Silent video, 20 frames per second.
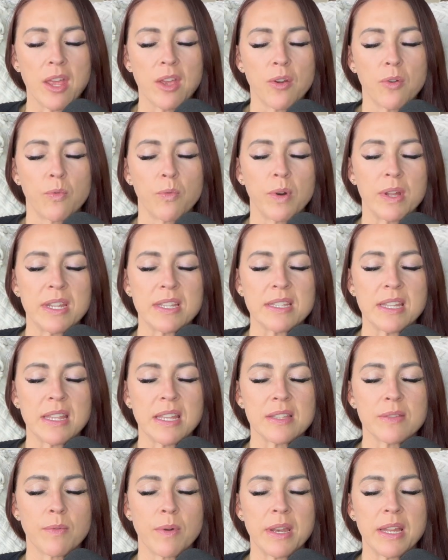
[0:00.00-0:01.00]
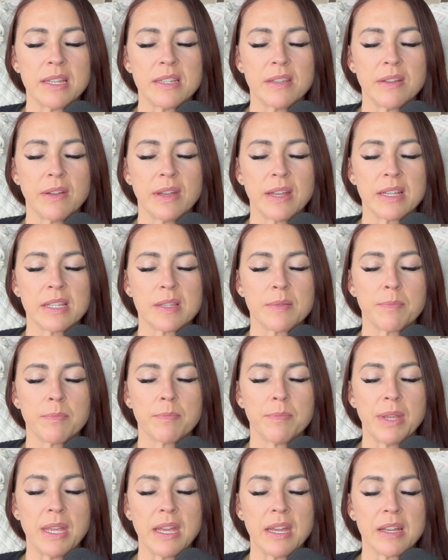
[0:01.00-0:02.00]
what is it that's wanting to
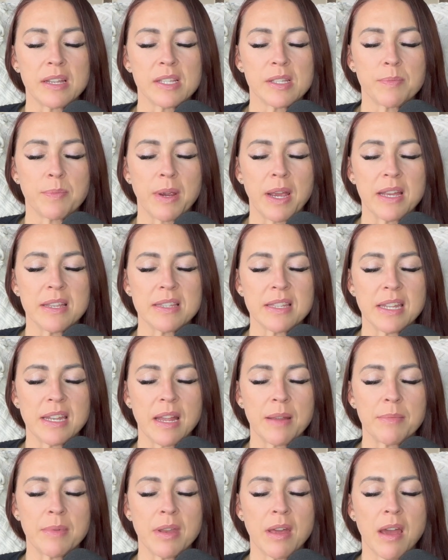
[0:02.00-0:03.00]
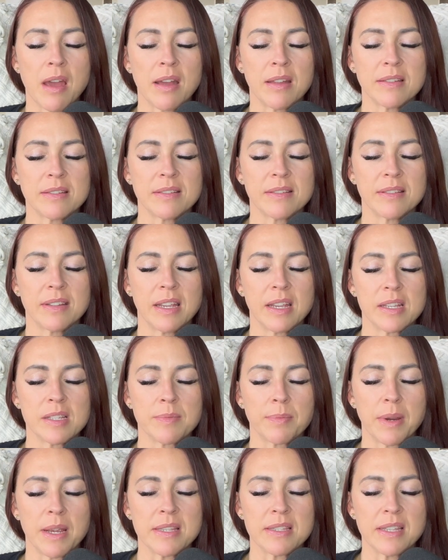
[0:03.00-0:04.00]
be expressed that I'm not
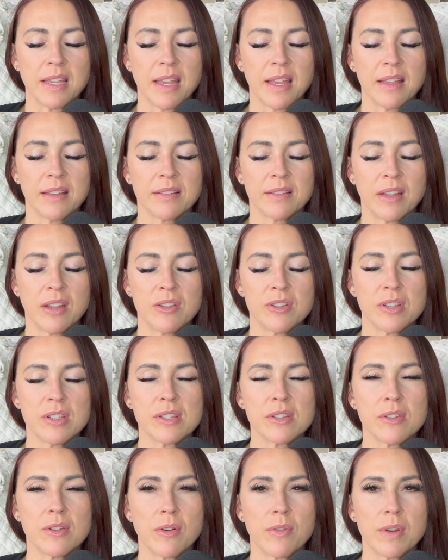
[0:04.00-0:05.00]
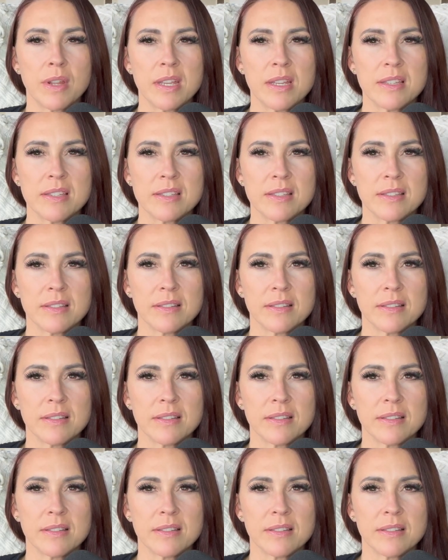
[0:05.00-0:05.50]
expressing? And just notice.